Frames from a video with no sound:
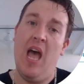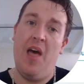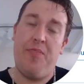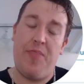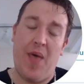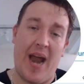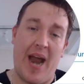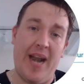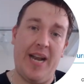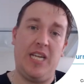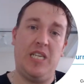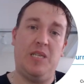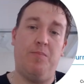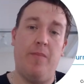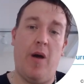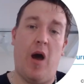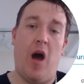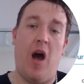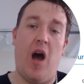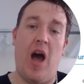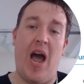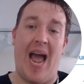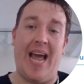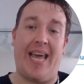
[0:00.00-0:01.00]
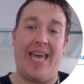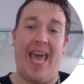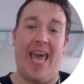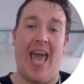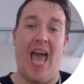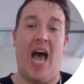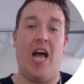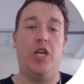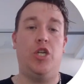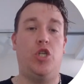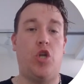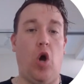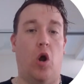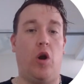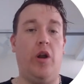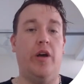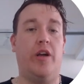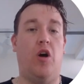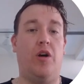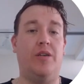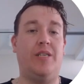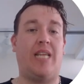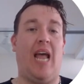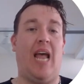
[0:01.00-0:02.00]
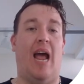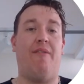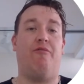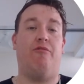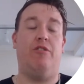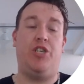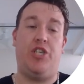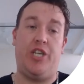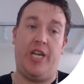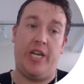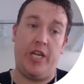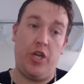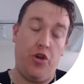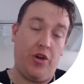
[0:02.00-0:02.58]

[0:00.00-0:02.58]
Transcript: That is my account, dollar cost averaging.